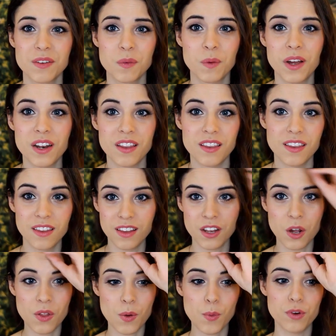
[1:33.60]
when,
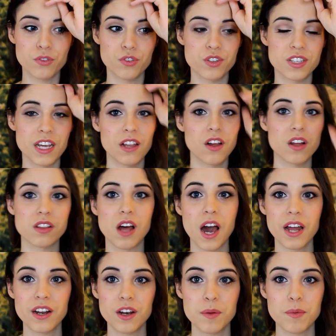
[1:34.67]
you know, they weren't for sale
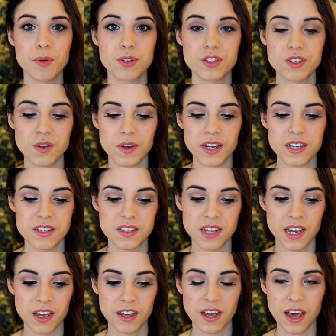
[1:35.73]
online anymore. So I guess
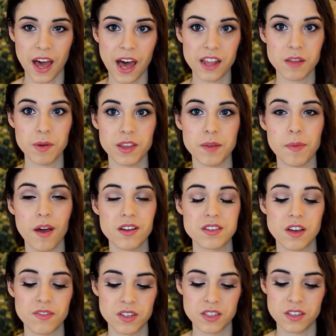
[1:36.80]
they had them at the box
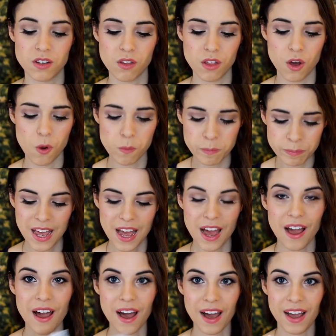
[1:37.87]
office still though.
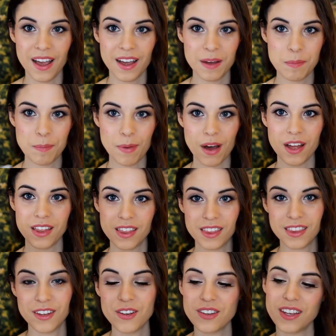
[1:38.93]
I bought
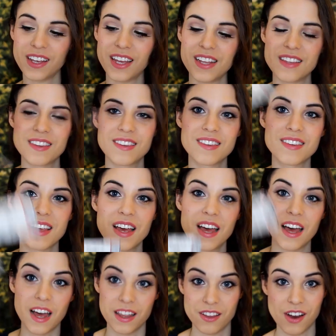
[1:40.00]
2 tickets
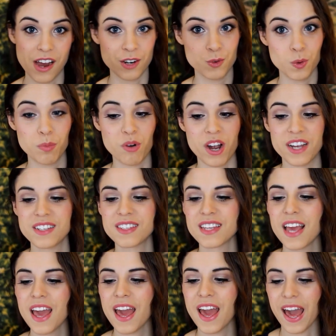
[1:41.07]
at their actual price,
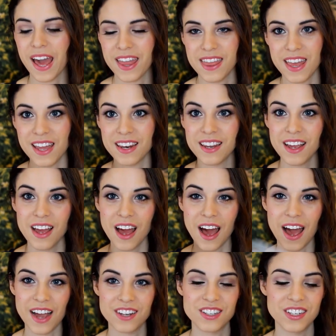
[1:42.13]
and then
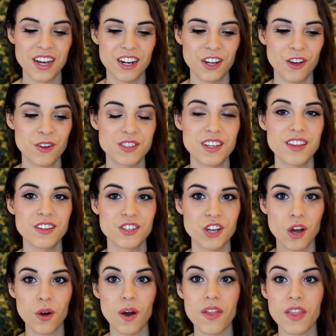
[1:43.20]
I actually got to go see the
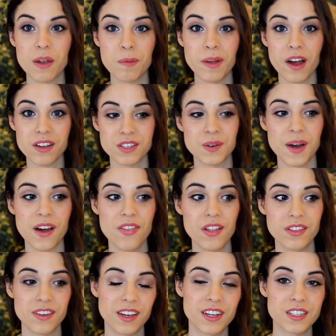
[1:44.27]
show, and then we also had the
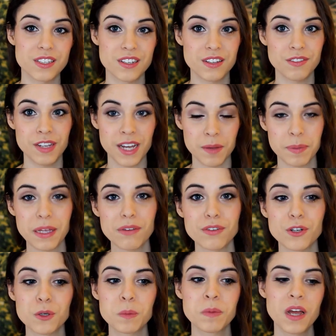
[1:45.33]
tickets to the VIP
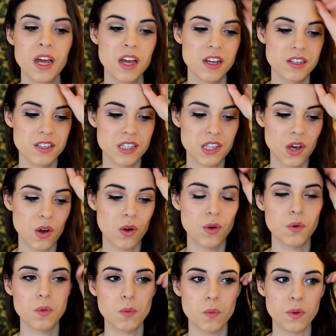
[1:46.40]
room,
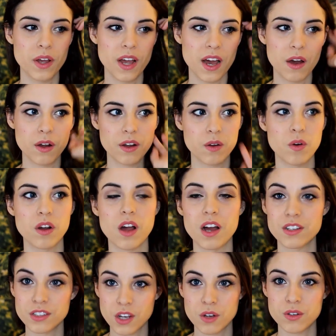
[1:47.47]
so we
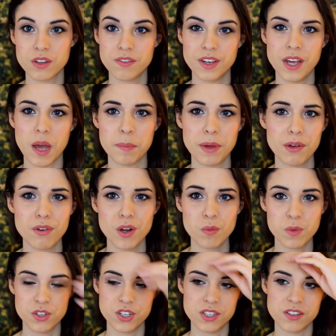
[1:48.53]
got to go to the VIP
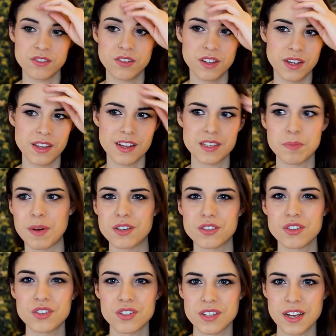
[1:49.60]
room, which isn't really that
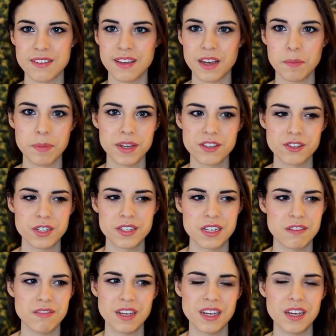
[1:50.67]
special. It just has like a big screen
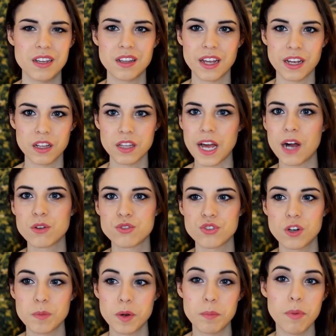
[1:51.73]
TV and like a lounge
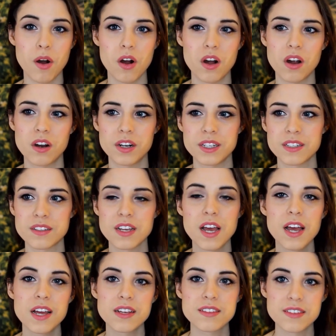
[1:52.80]
room and a bar and
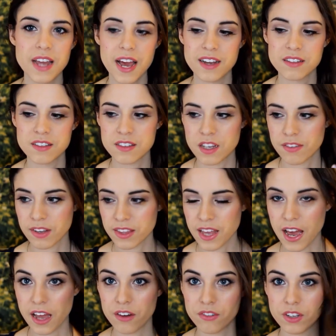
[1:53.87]
snacks and stuff like
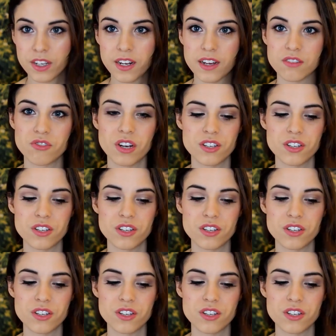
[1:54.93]
that and really nice